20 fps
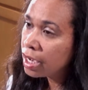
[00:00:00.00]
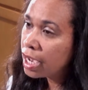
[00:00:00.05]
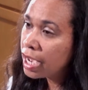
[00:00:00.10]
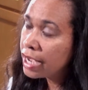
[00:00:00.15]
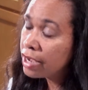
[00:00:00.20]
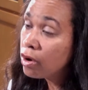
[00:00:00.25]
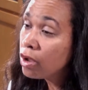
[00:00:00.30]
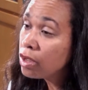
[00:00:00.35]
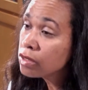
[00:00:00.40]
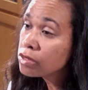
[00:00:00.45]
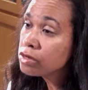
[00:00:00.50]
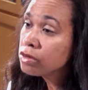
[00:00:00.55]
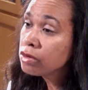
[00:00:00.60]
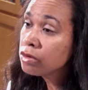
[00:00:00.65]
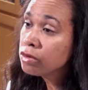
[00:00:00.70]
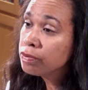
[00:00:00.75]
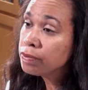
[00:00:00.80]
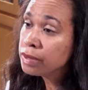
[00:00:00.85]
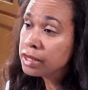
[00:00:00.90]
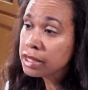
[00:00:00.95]
I
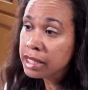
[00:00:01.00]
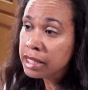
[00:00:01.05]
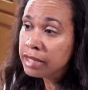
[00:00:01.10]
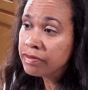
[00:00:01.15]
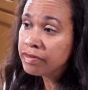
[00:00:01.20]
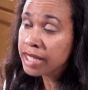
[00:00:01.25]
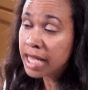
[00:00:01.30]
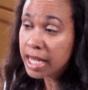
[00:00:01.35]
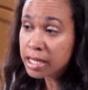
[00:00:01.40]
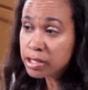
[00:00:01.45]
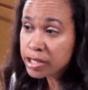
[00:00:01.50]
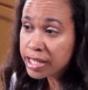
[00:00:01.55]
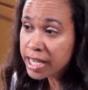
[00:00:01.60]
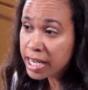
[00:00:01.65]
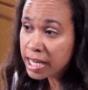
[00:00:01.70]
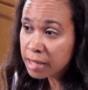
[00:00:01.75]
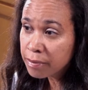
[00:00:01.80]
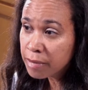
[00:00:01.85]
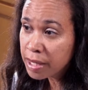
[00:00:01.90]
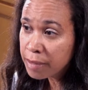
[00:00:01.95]
also believe in
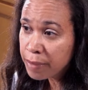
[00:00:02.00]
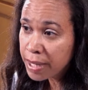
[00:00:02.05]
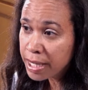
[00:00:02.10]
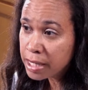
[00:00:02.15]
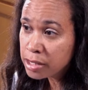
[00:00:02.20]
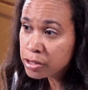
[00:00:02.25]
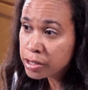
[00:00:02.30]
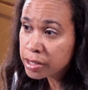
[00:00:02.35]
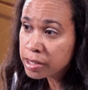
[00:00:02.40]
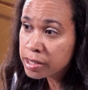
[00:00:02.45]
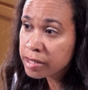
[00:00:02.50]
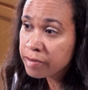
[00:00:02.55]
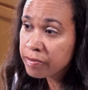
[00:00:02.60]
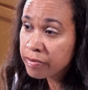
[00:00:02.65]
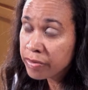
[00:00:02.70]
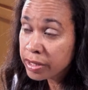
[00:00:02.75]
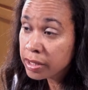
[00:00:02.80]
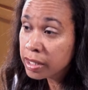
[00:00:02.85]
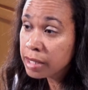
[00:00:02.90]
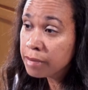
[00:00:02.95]
educating my patients
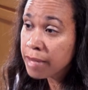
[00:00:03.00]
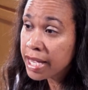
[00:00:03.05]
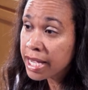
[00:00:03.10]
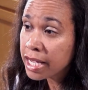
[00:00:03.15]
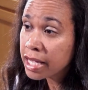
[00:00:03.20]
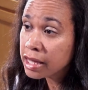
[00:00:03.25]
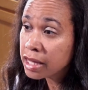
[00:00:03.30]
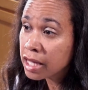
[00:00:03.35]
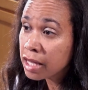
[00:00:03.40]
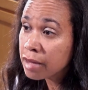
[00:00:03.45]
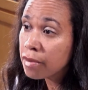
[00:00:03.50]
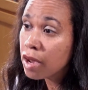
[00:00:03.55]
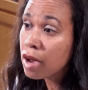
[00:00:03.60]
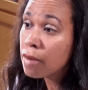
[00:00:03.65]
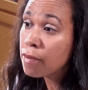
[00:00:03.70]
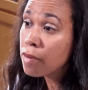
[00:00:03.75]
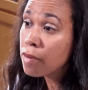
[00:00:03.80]
and really making them a